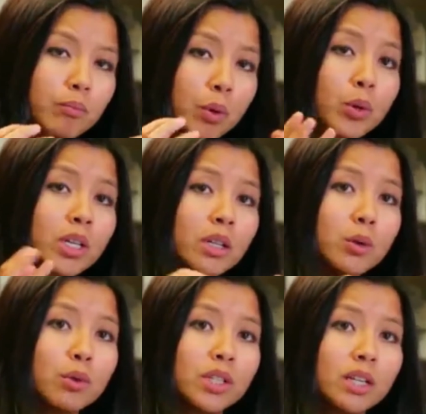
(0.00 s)
but when dealing
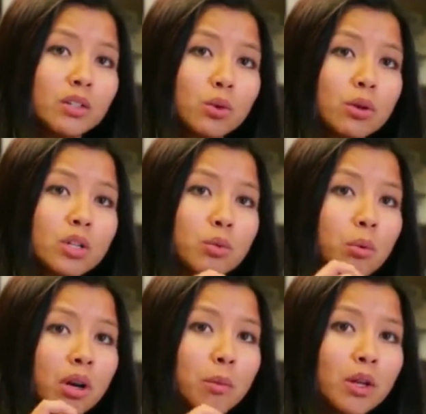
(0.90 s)
with data storage, we
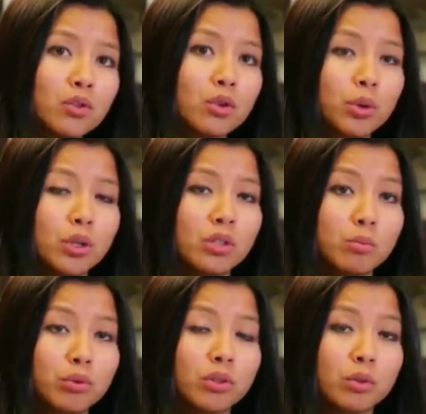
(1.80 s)
want to make sure we're using
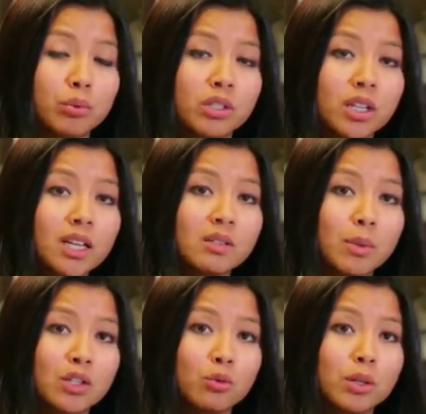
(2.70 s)
the precise
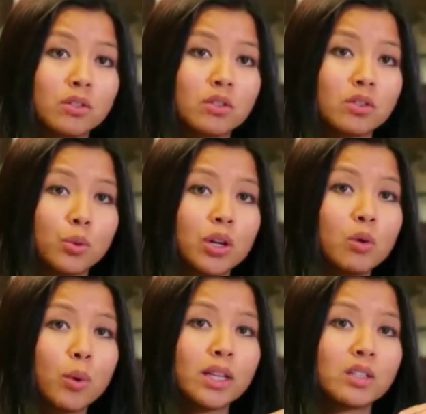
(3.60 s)
measurements so we
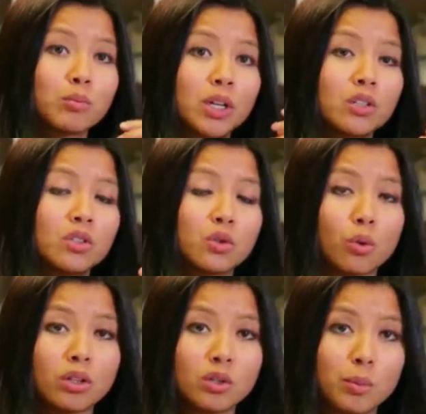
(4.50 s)
don't waste precious
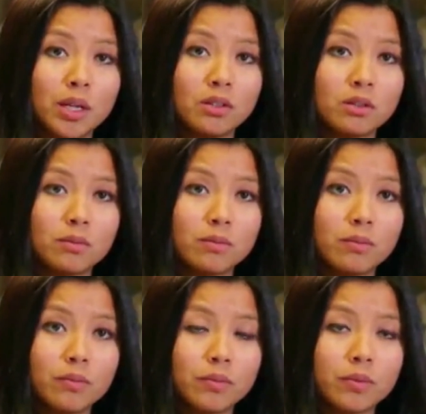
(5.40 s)
storage space.
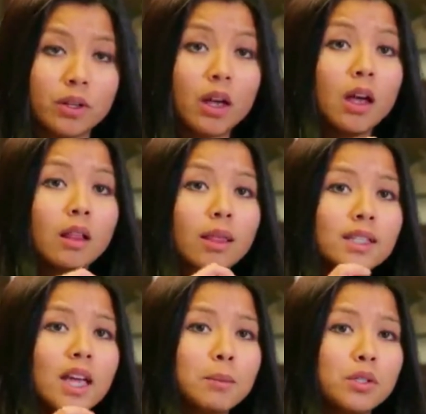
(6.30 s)

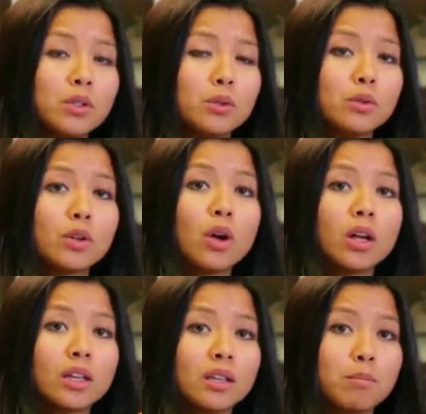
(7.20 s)
Let's opt to use
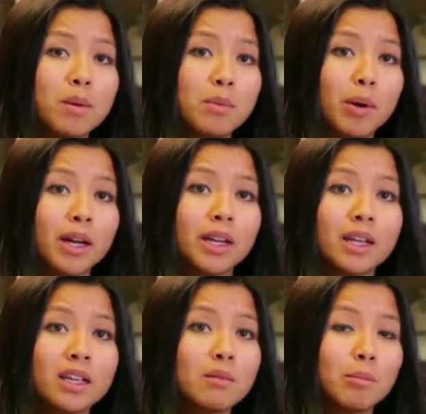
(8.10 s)
megabyte
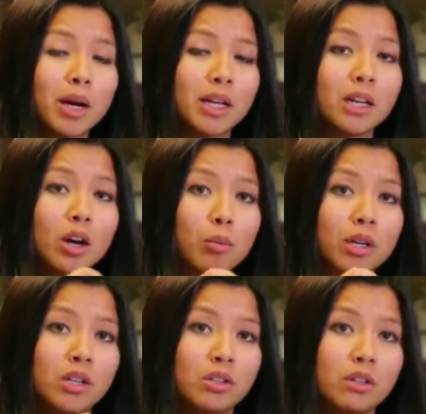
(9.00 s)
and gigabyte in our
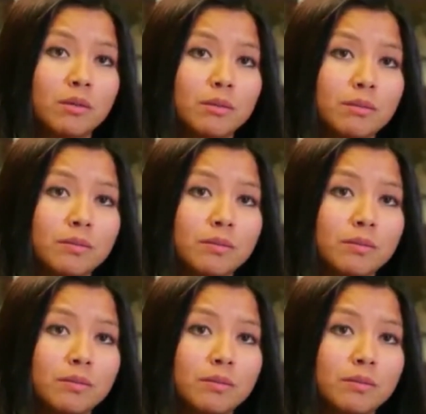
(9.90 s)
partition.